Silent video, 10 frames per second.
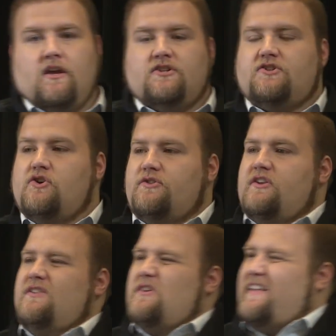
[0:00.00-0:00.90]
So
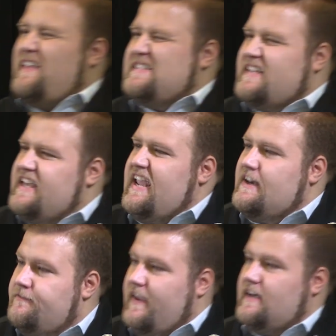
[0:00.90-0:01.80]
they're like, let's get
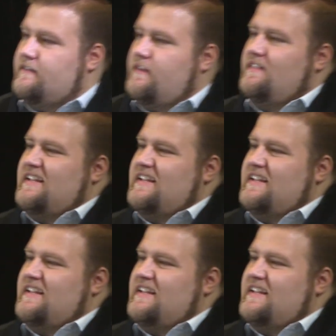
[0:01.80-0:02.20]
innovative.